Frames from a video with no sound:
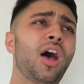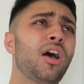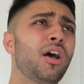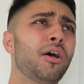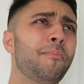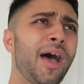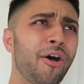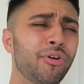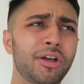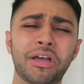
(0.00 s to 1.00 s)

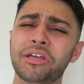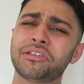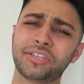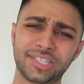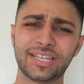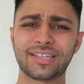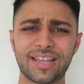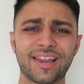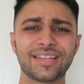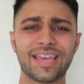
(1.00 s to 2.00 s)
about a 6
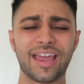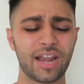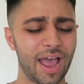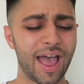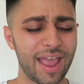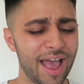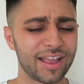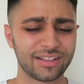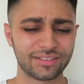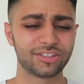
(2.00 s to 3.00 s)
out of 10.
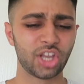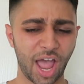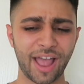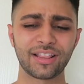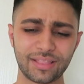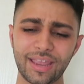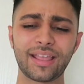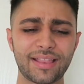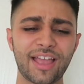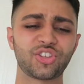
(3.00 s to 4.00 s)
I
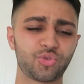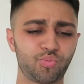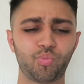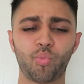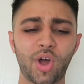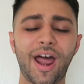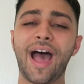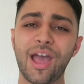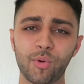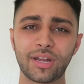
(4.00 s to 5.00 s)
think that's what
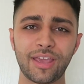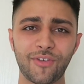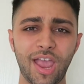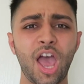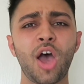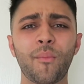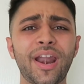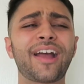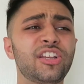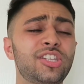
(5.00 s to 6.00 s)
I would give it,
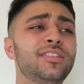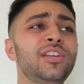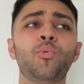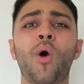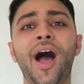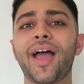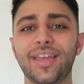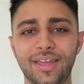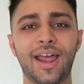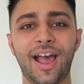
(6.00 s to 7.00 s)
but I could see why
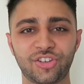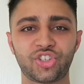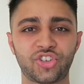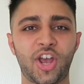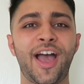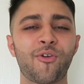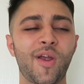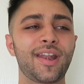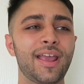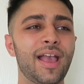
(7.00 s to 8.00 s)
it has such a high
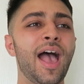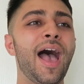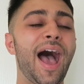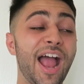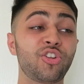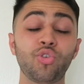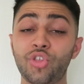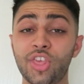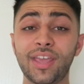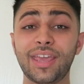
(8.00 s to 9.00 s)
rating. I do
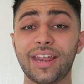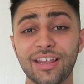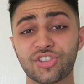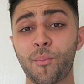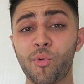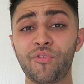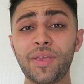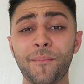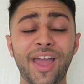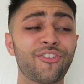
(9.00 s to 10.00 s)
think it is a
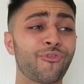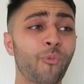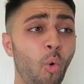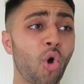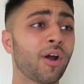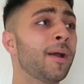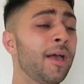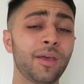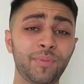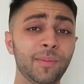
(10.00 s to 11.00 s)
movie meant for
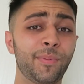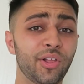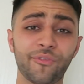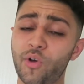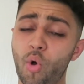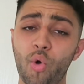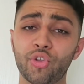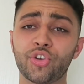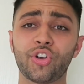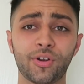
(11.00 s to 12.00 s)
people of
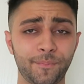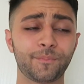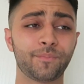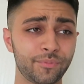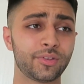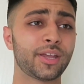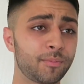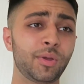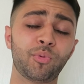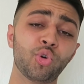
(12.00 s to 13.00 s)
older,
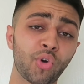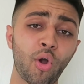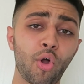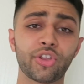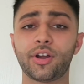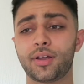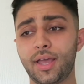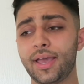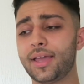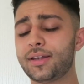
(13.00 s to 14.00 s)
like people who are older,
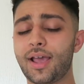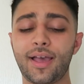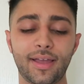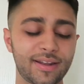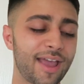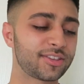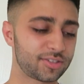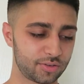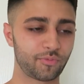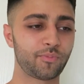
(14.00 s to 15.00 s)
and
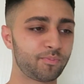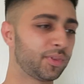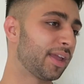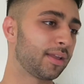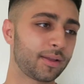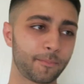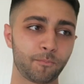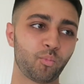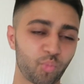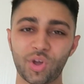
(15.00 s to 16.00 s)
that's like
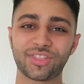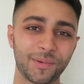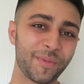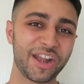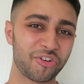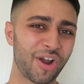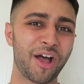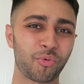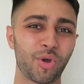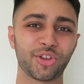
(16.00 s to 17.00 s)
what the main
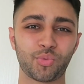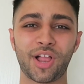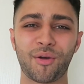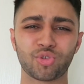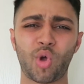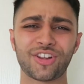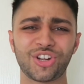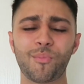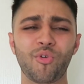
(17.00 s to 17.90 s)
crowd was while I was watching the